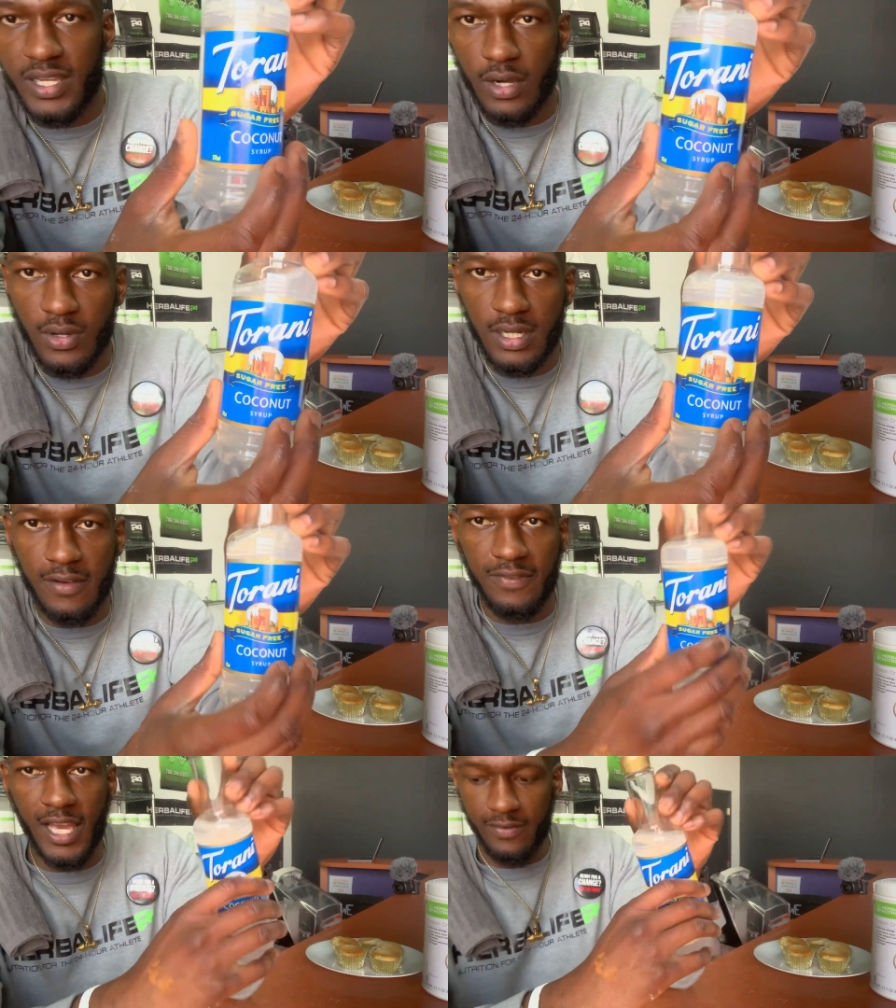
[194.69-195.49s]

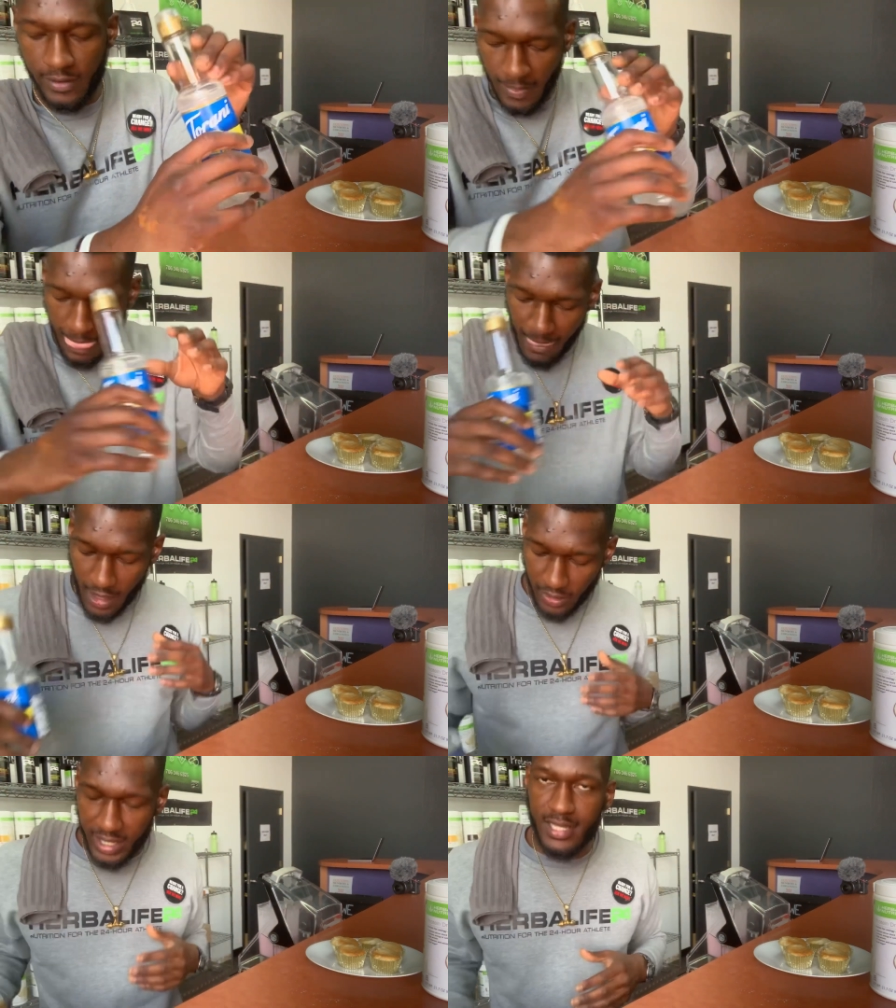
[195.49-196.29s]
coconut flavor.
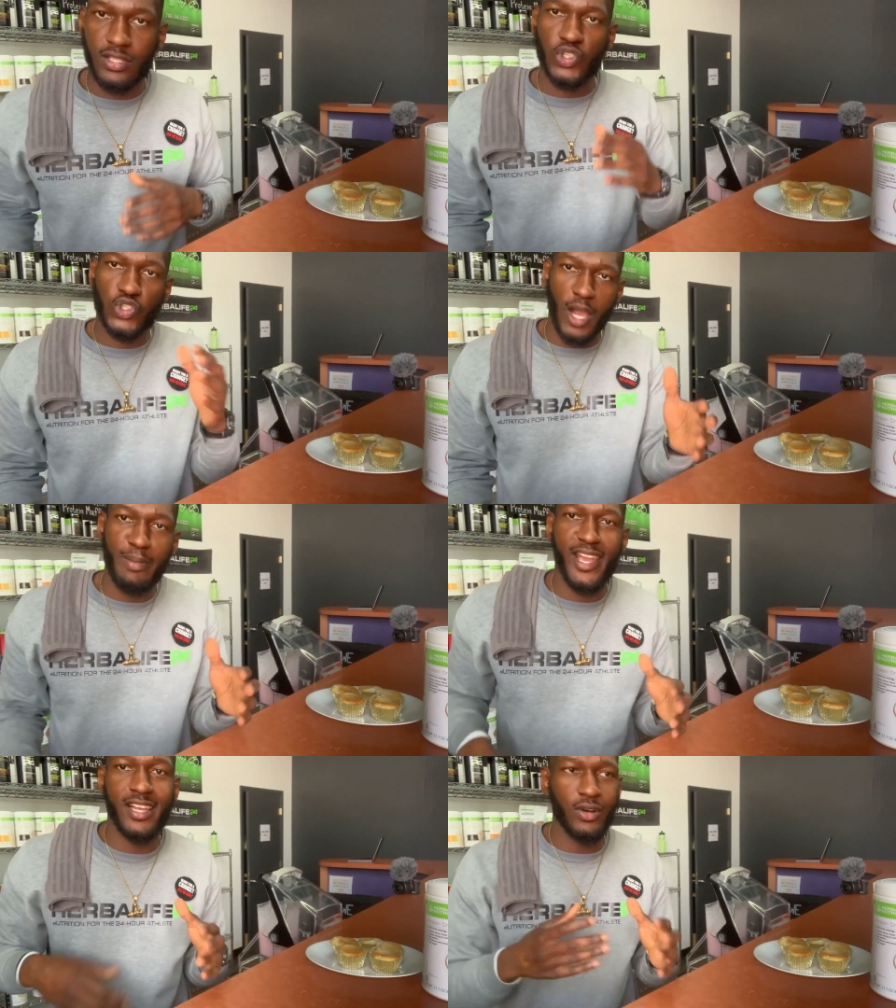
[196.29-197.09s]
Okay, so
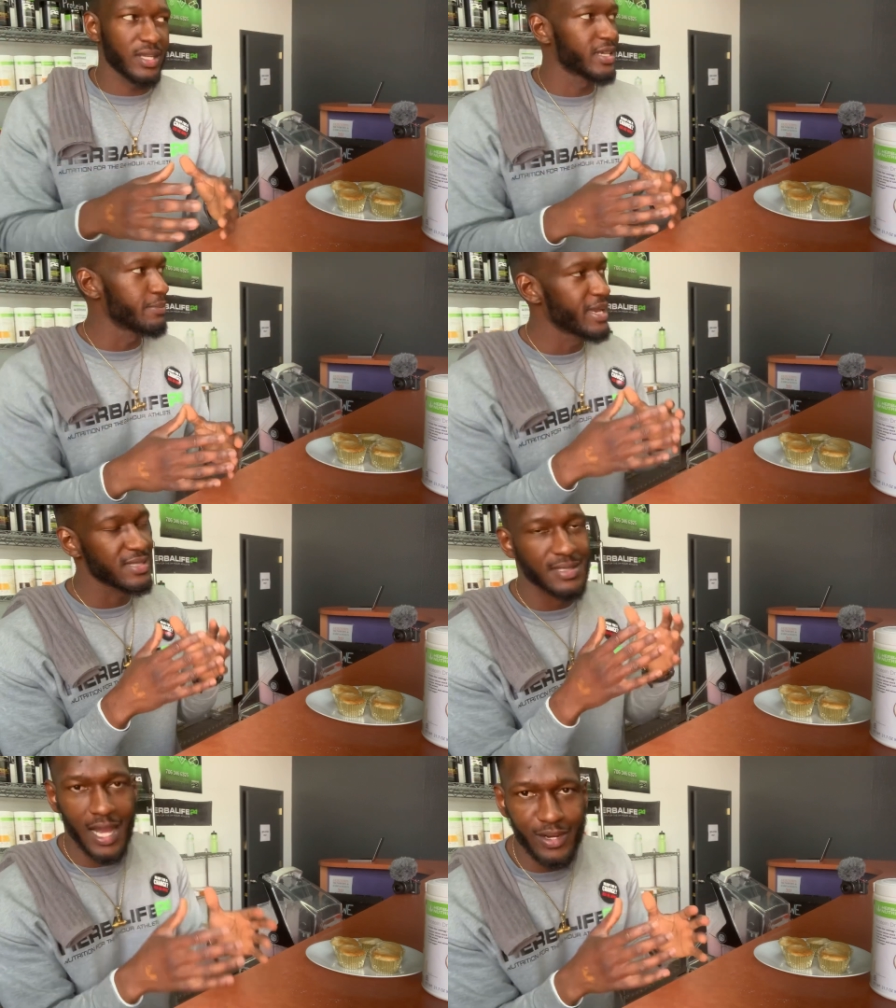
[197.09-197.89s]
strawberry coconut makes
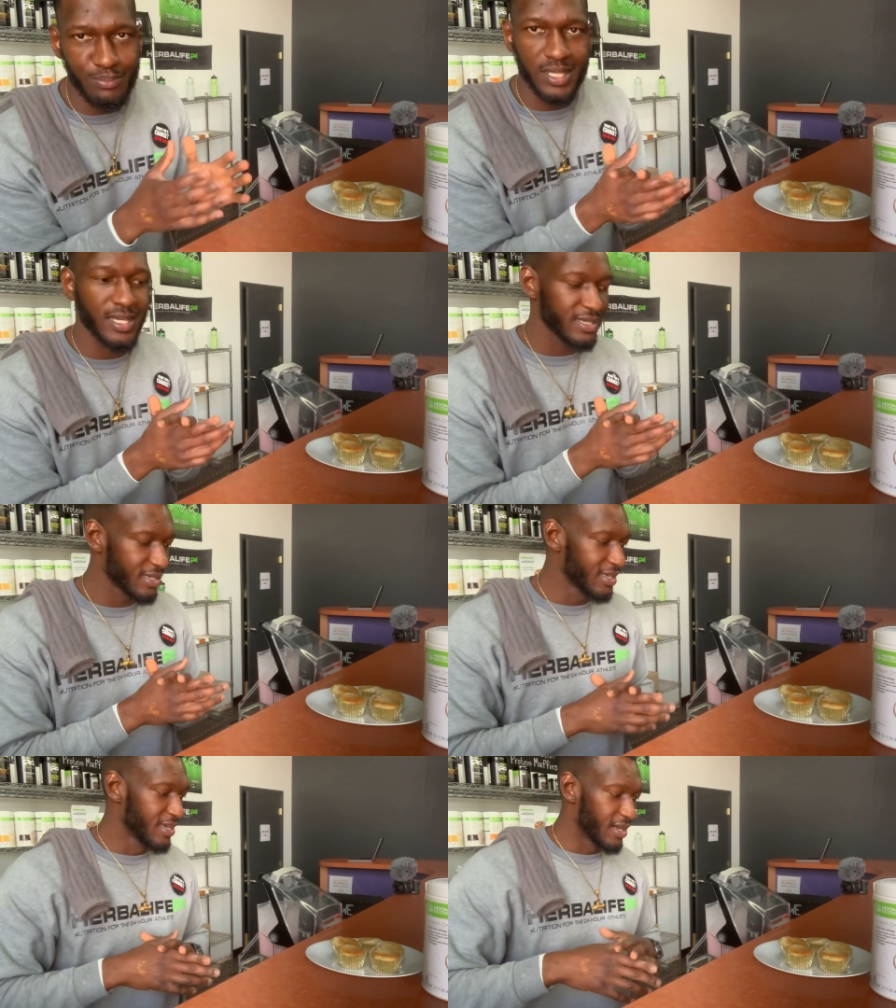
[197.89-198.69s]
tiger blood.
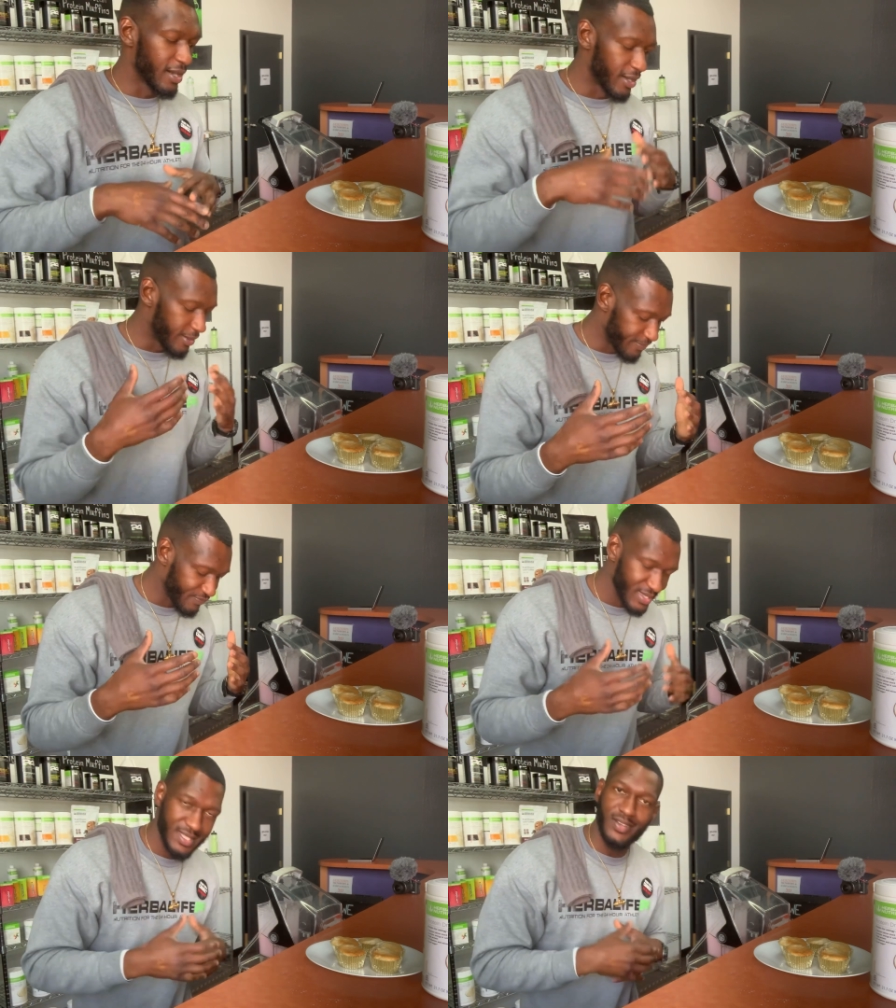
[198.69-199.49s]
Um,
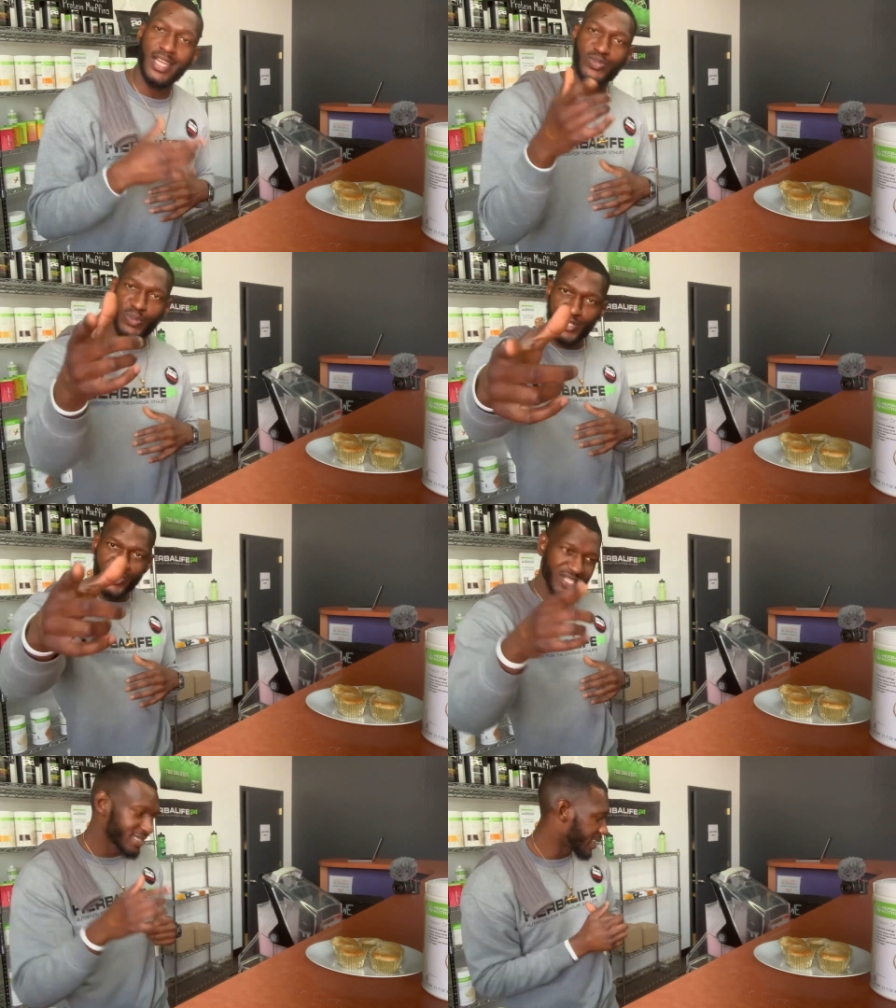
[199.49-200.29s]
so that's what we're
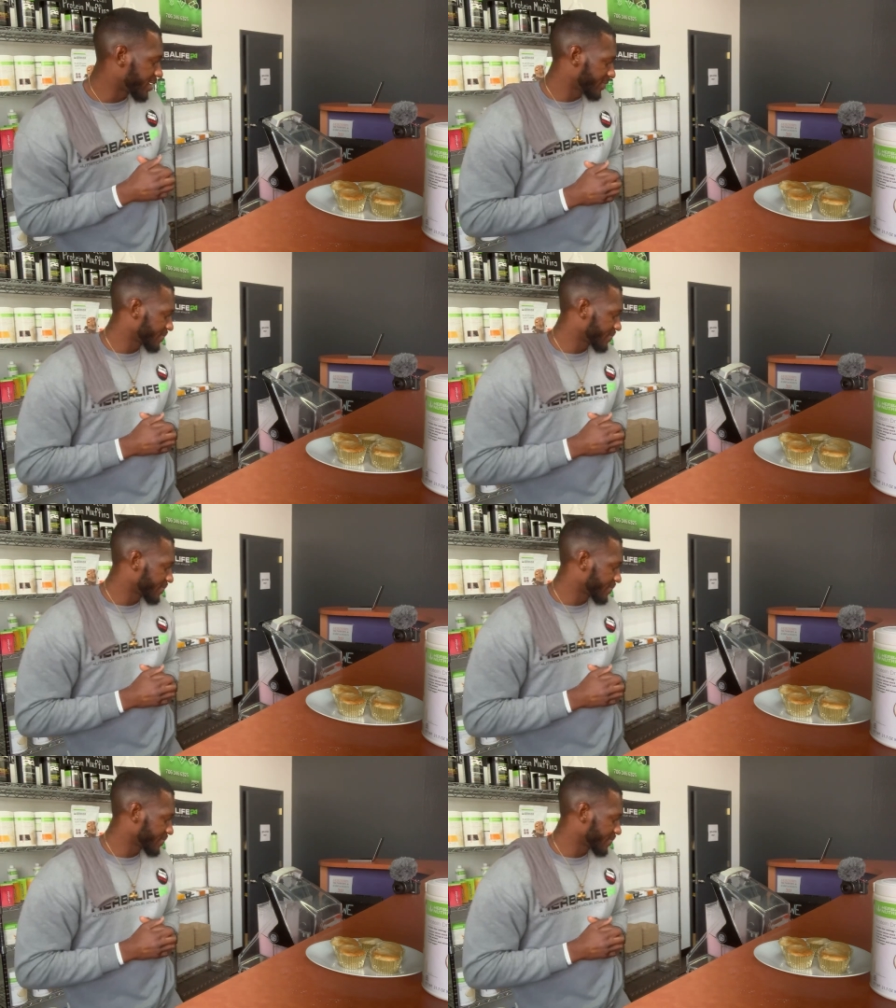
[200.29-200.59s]
doing today,